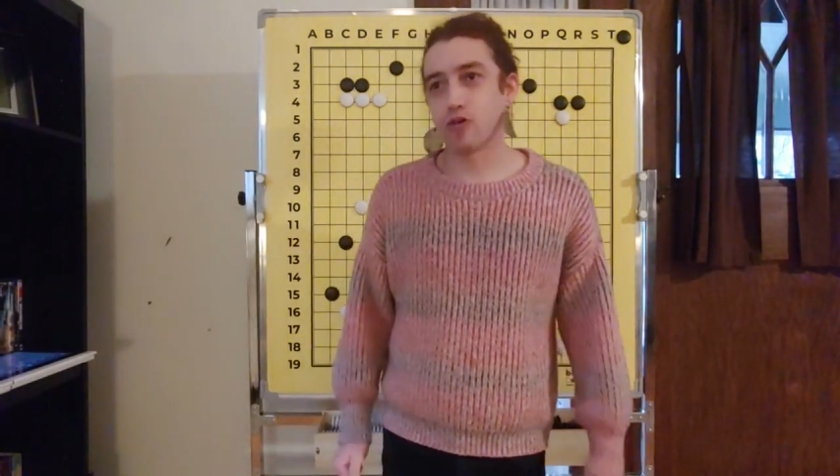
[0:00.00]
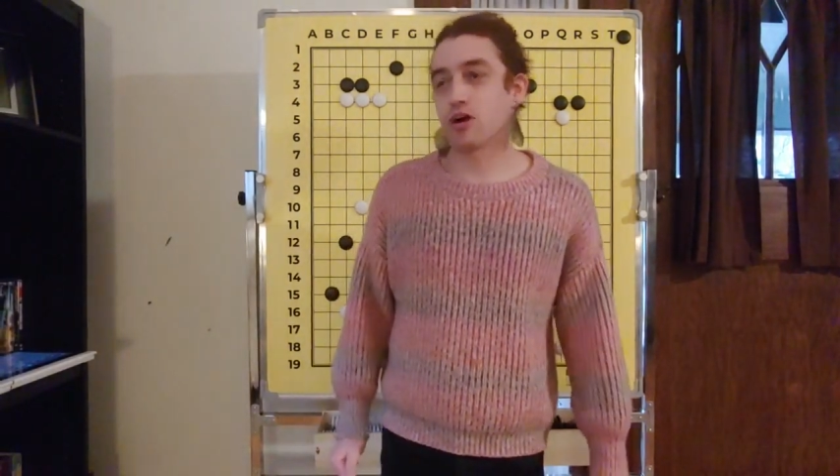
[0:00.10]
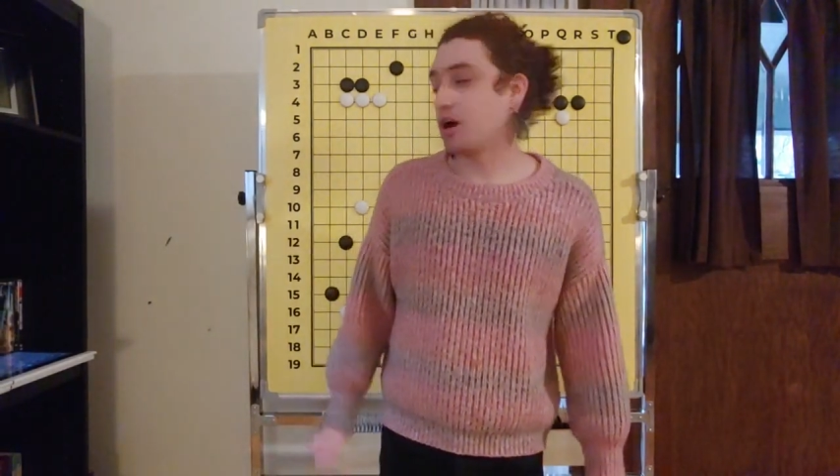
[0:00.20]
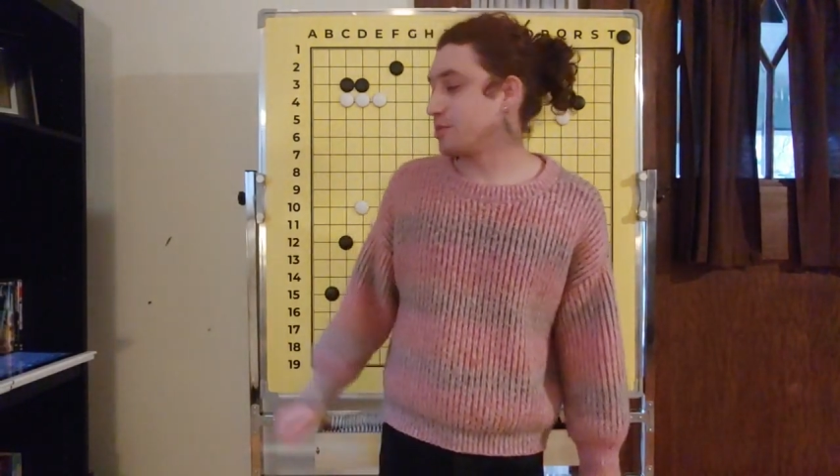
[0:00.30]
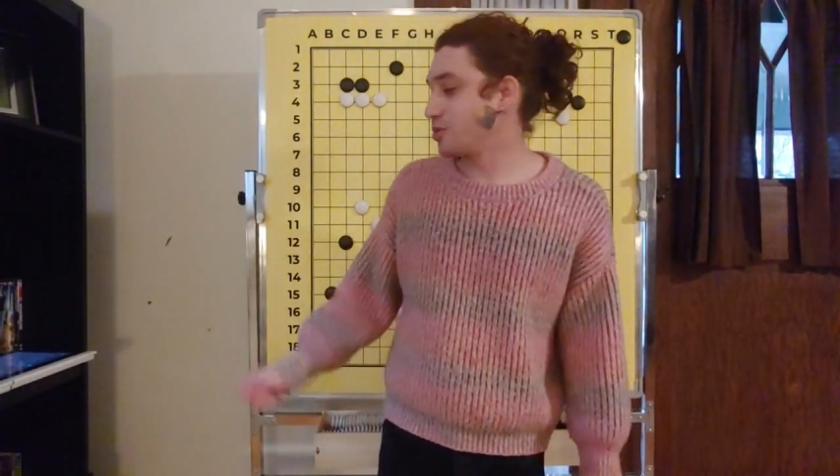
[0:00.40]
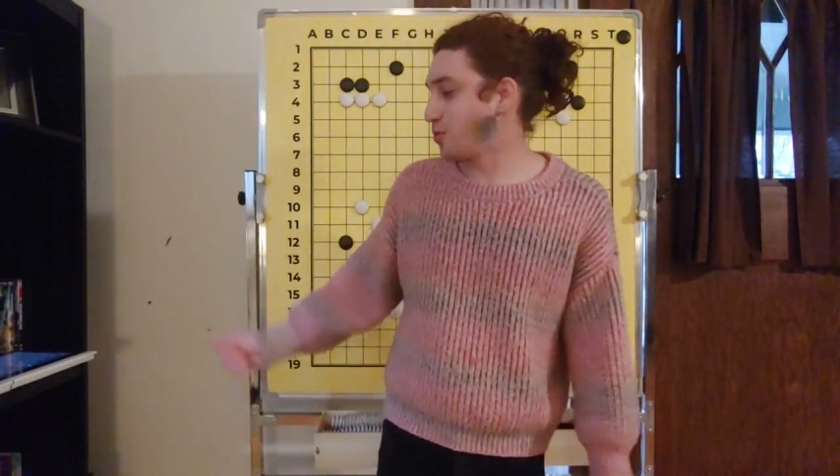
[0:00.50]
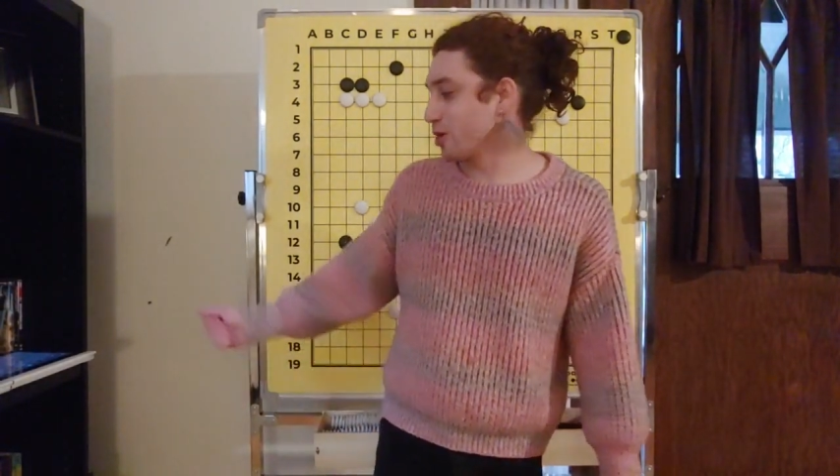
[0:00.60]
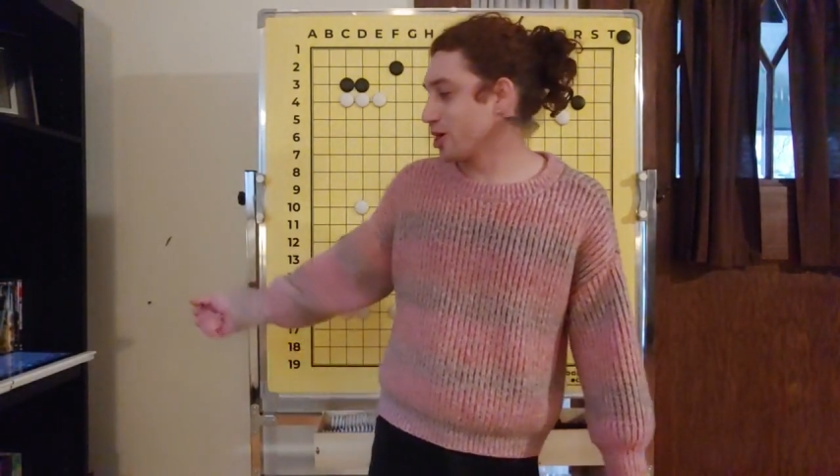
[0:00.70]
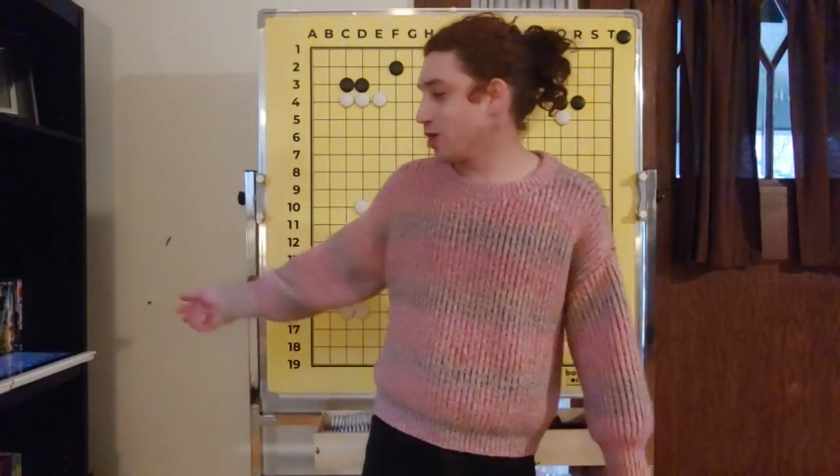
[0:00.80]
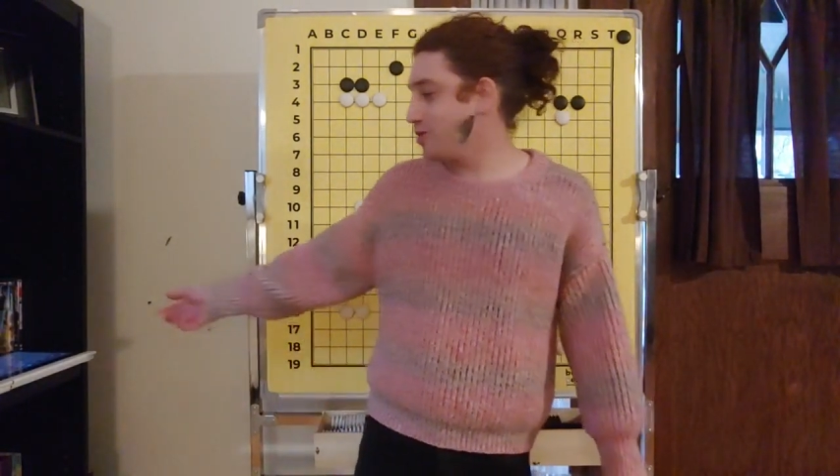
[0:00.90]
common the
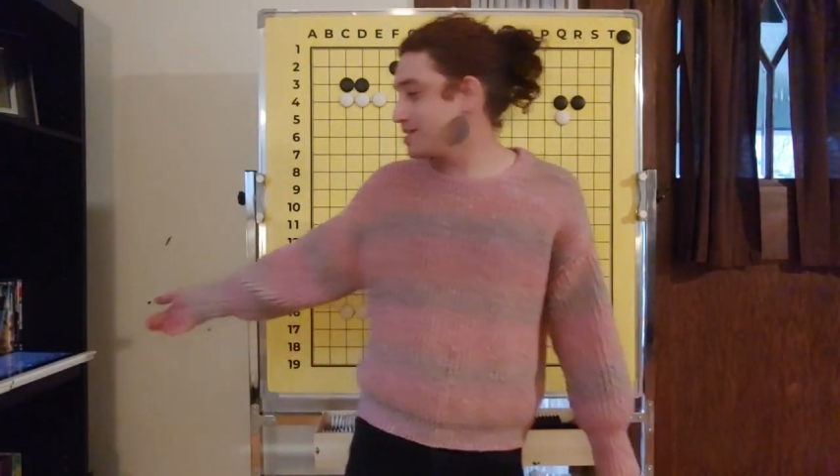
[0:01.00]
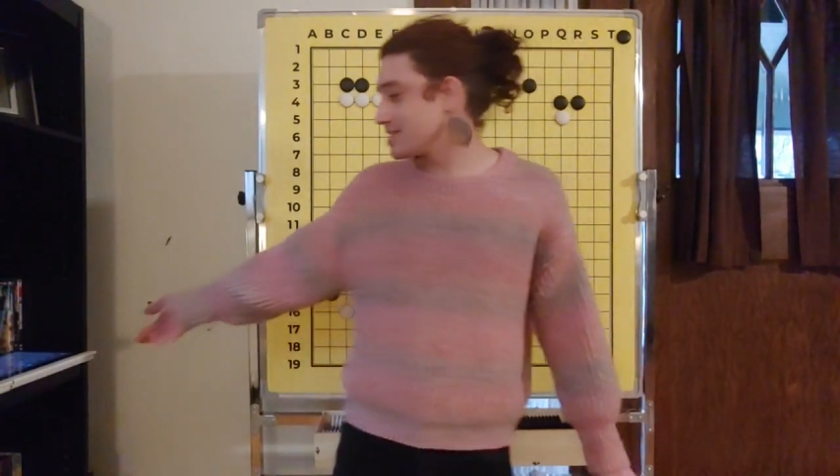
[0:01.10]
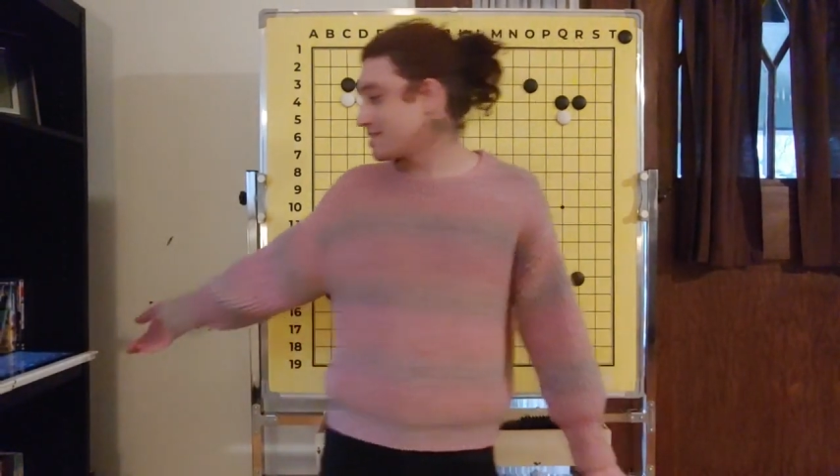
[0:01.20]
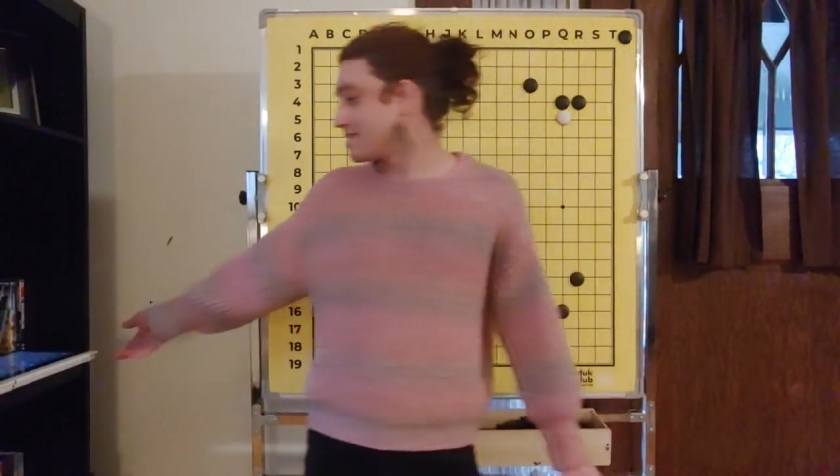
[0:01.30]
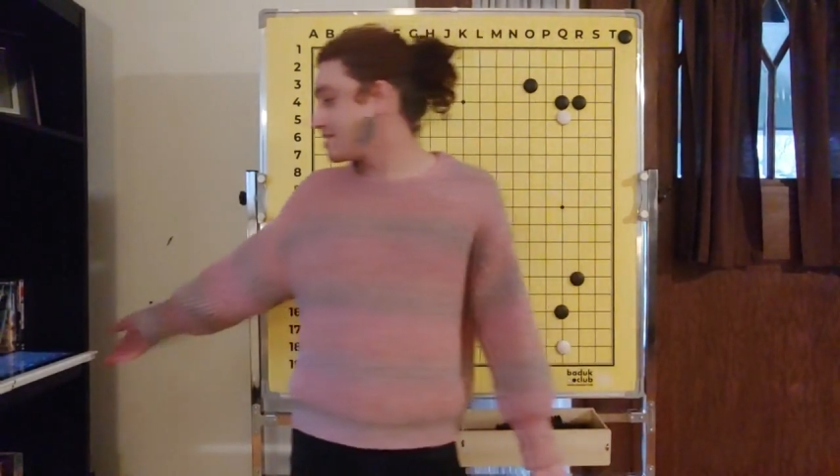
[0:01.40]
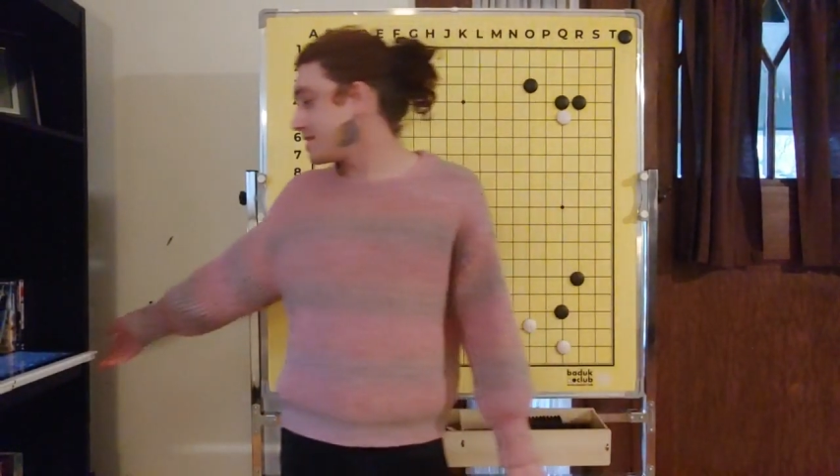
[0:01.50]
word Go is in the